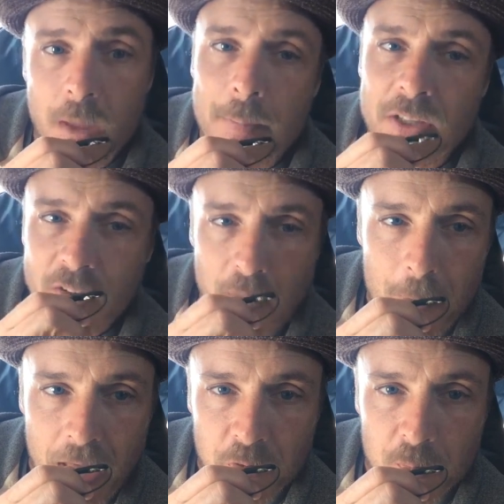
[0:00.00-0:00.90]
Maybe he's in the
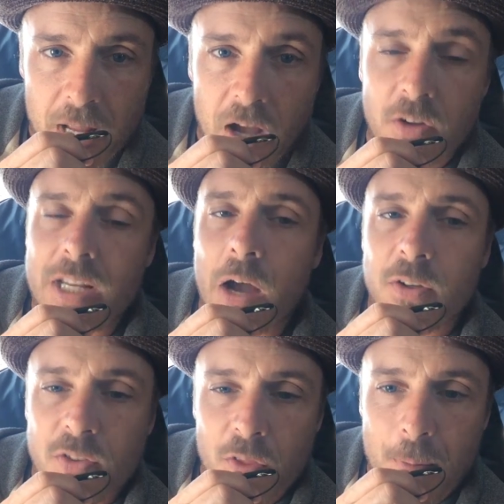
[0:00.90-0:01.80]
bathroom now, and now
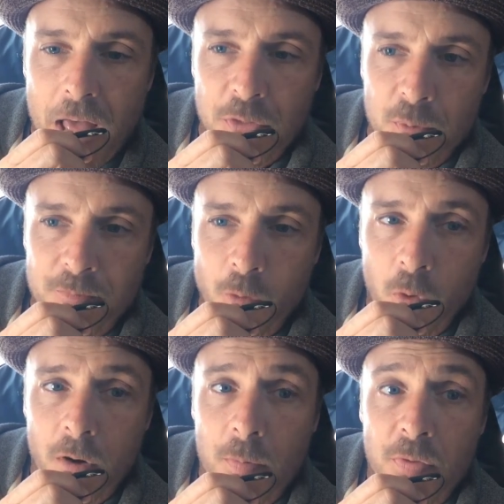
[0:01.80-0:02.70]
he's in the bathroom
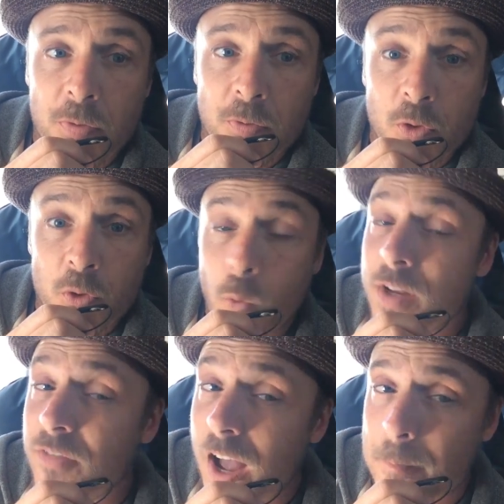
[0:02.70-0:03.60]
for
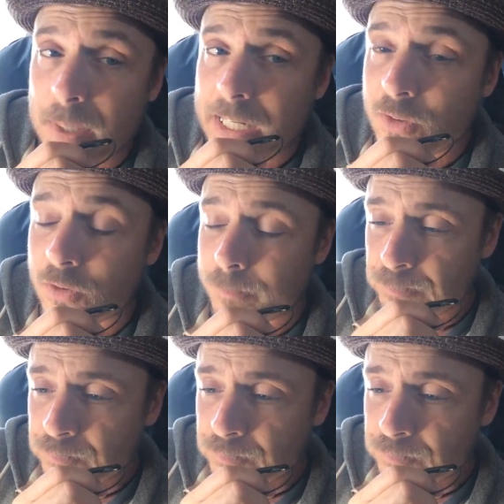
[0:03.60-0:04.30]
25 minutes.